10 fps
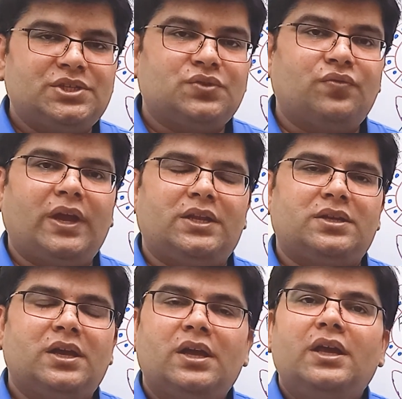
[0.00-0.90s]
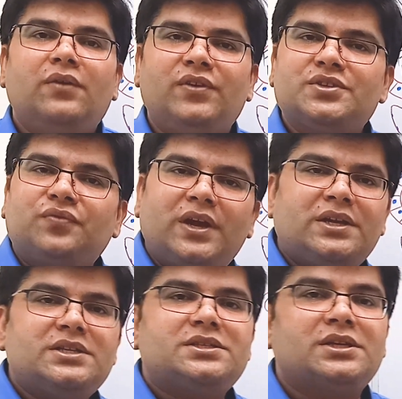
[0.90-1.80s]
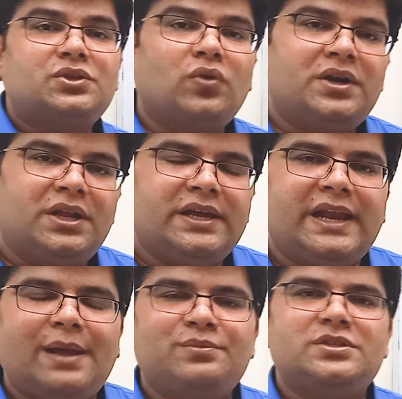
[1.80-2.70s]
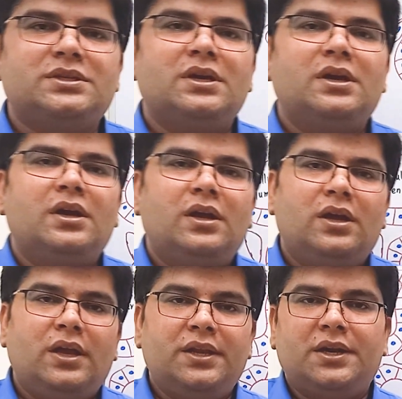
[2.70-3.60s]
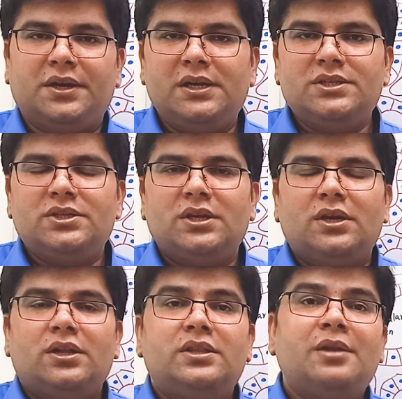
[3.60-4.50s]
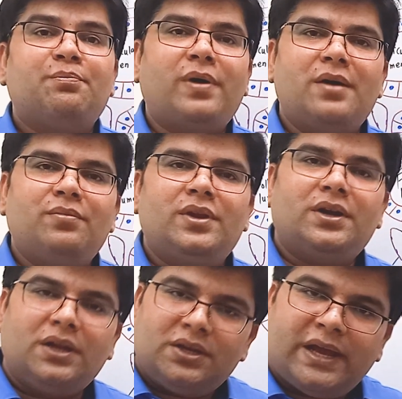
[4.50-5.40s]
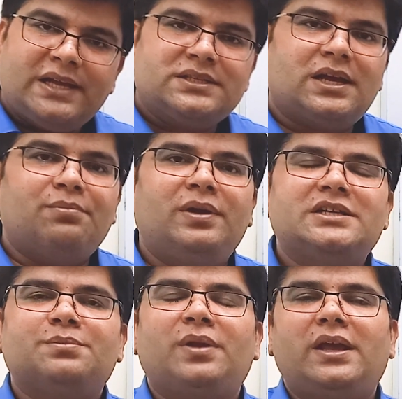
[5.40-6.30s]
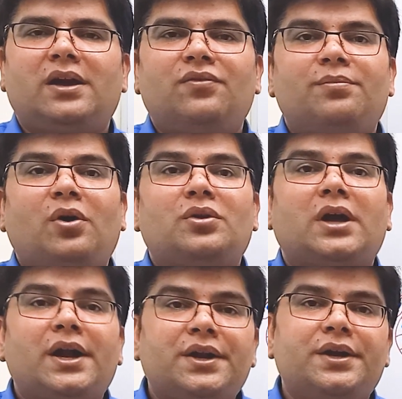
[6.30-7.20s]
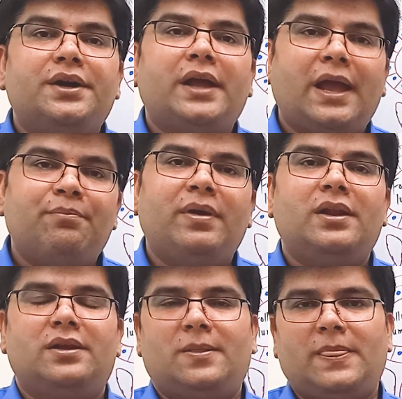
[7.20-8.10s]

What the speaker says: its weight. If its weight is 20 grams in adults, then per minute it has a blood supply of about 100 ml.